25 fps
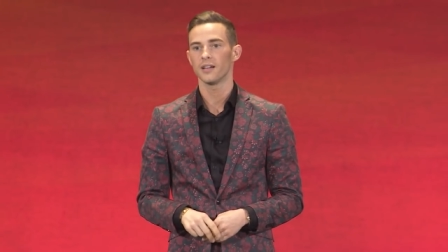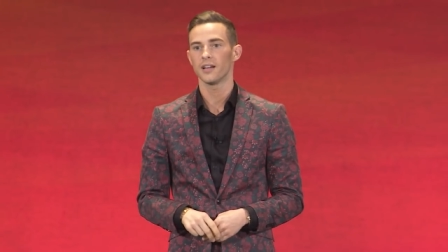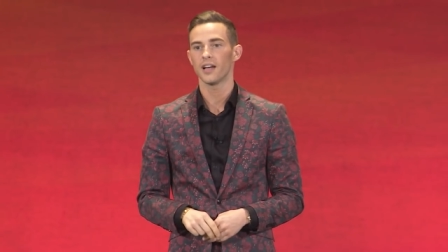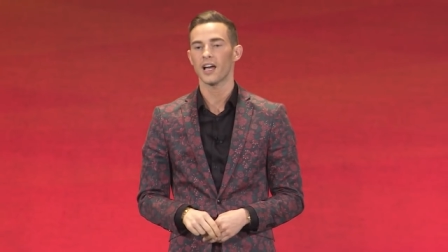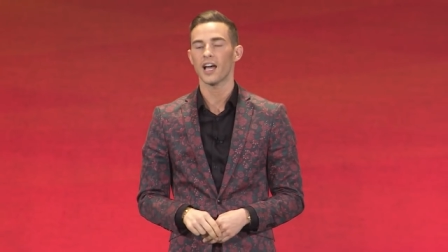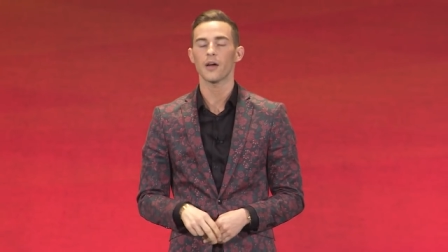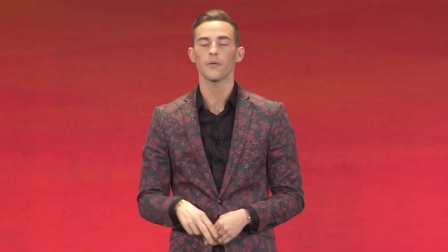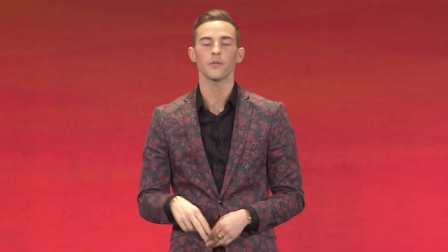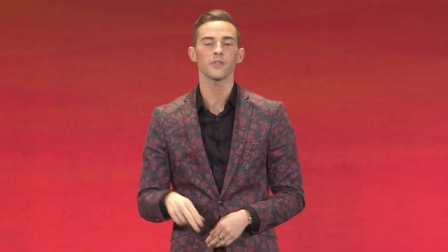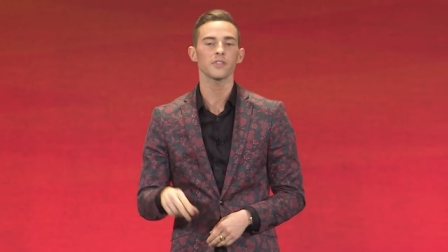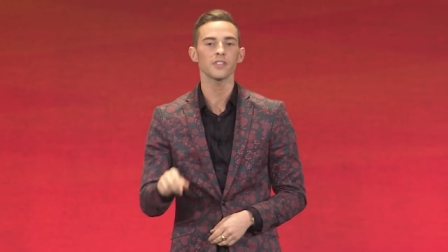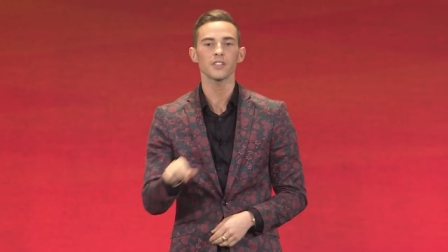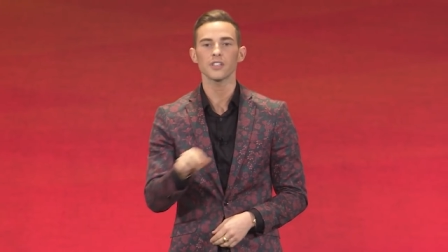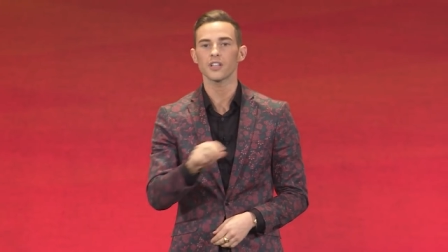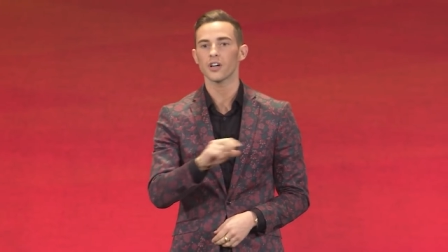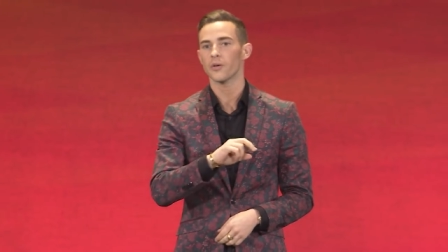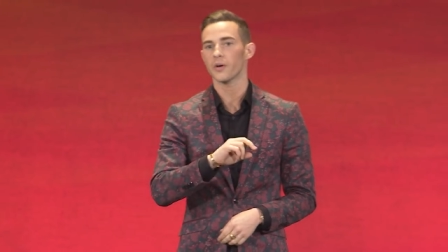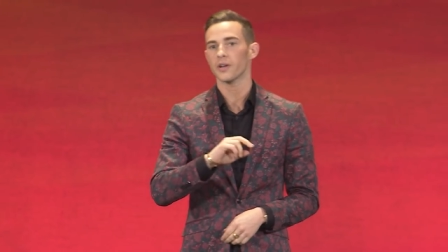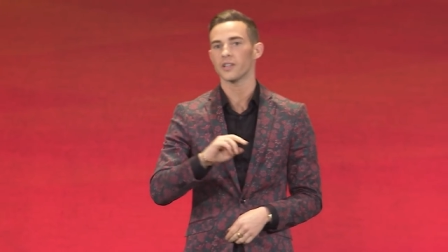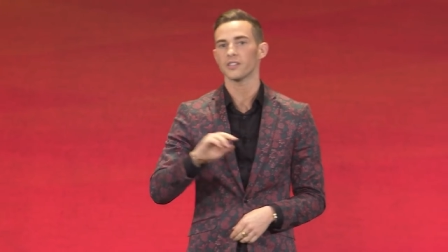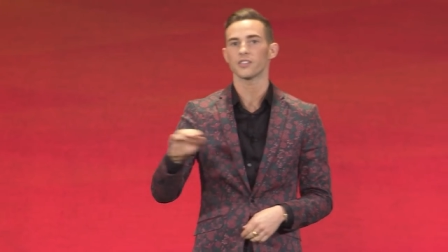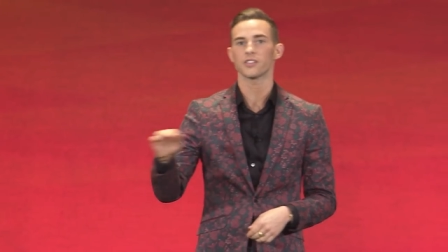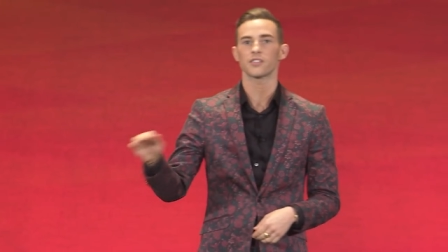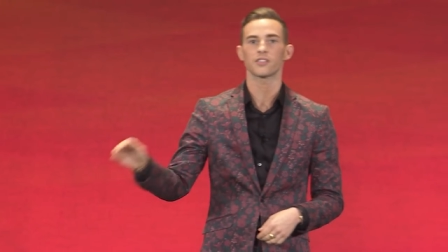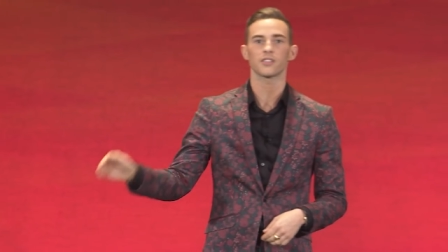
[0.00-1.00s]
I wasn't
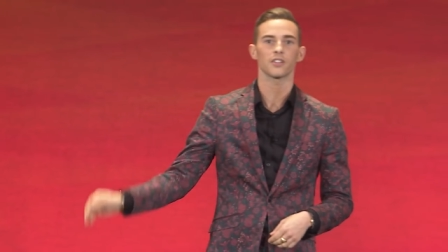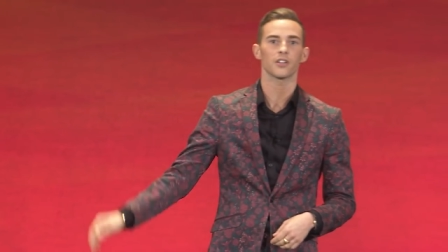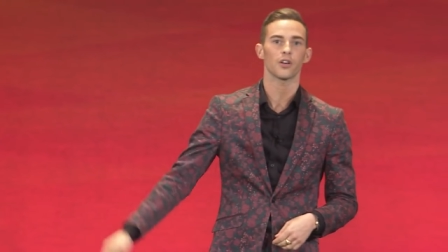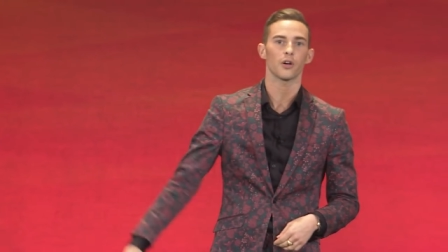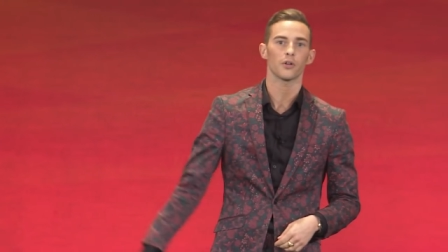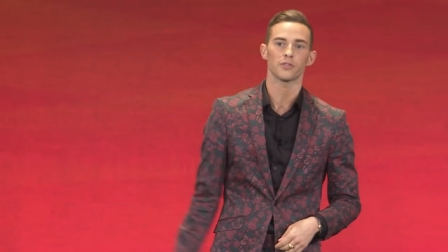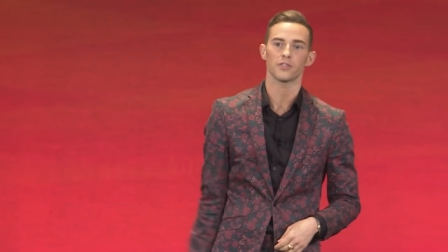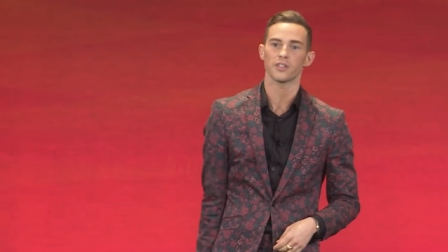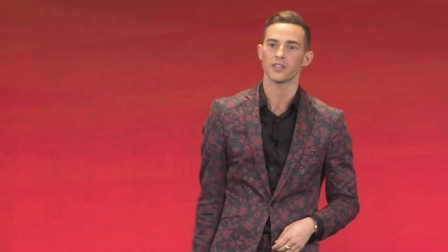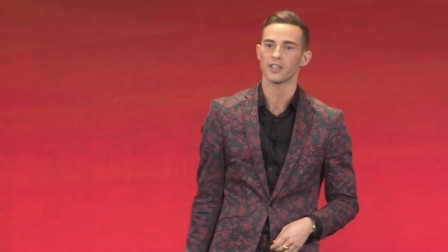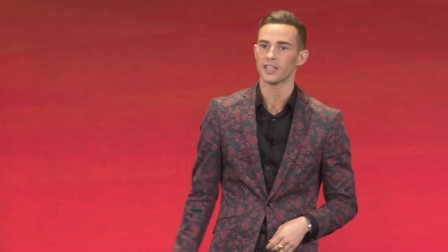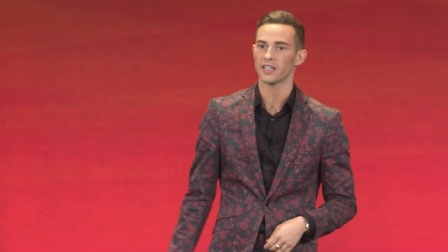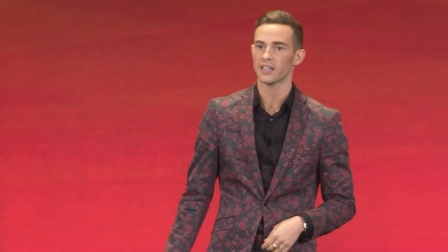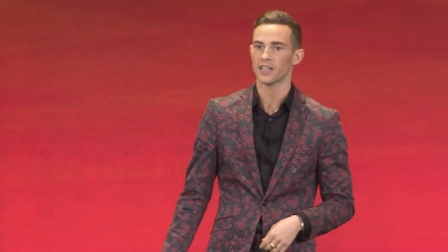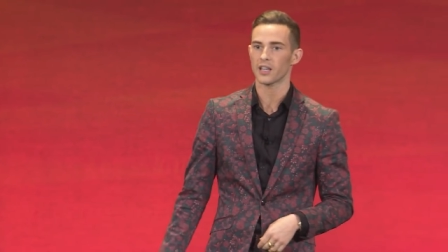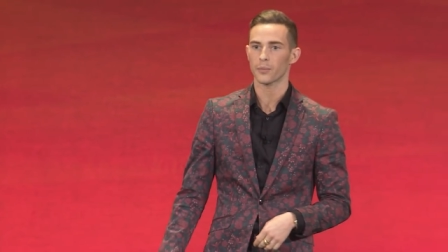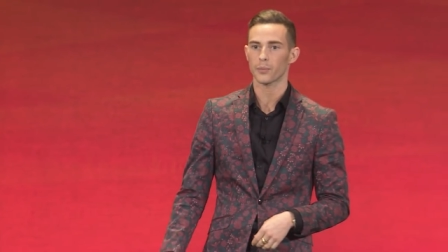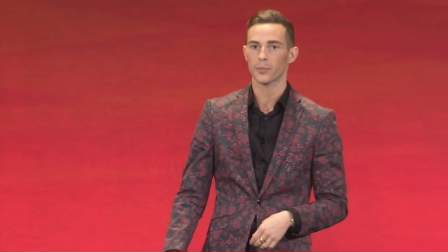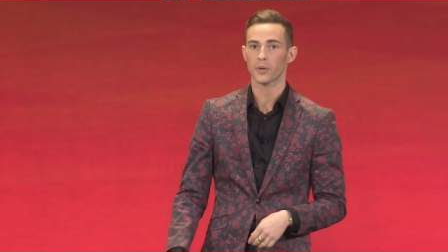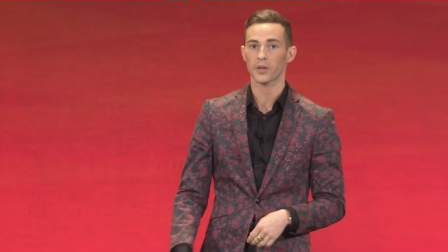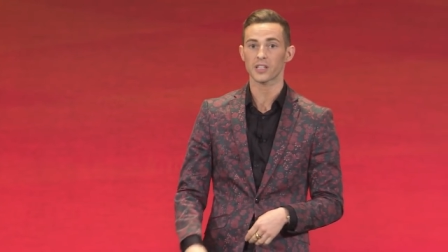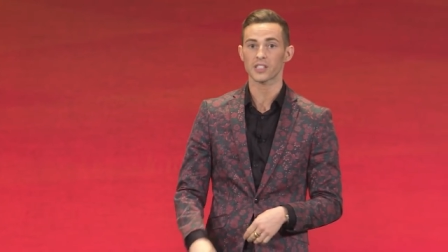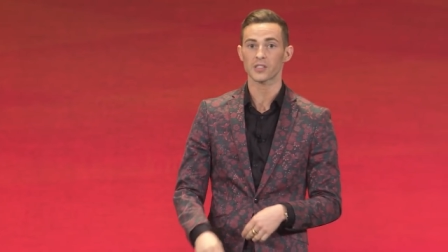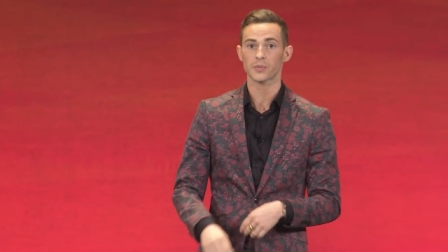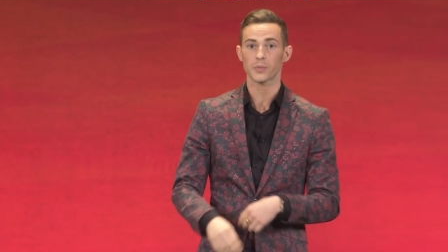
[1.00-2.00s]
going just to go to the
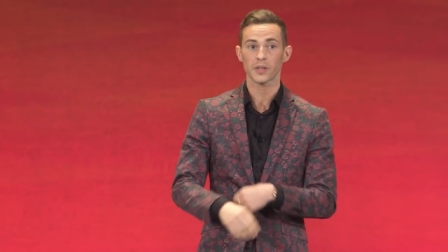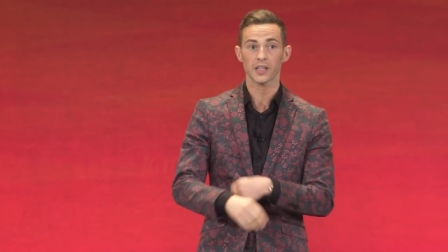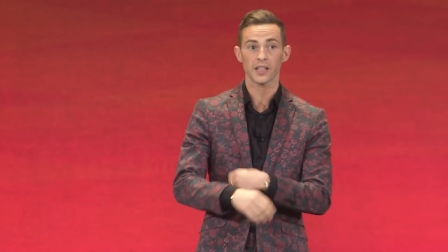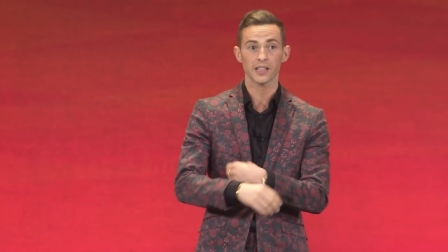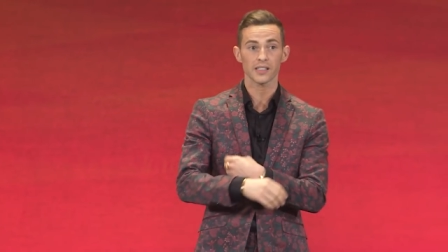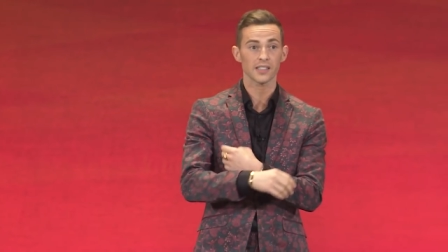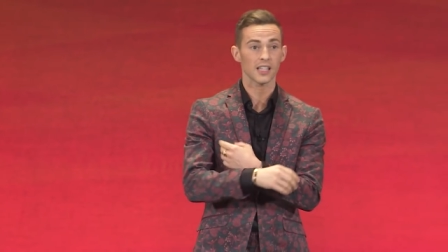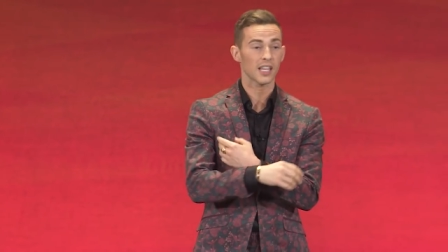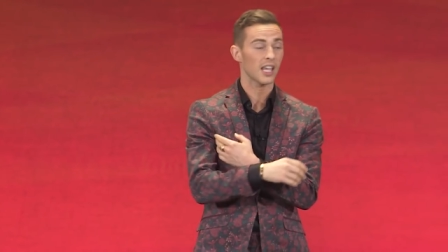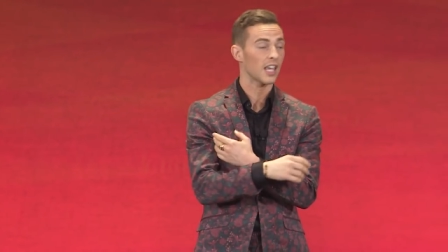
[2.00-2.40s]
Olympics because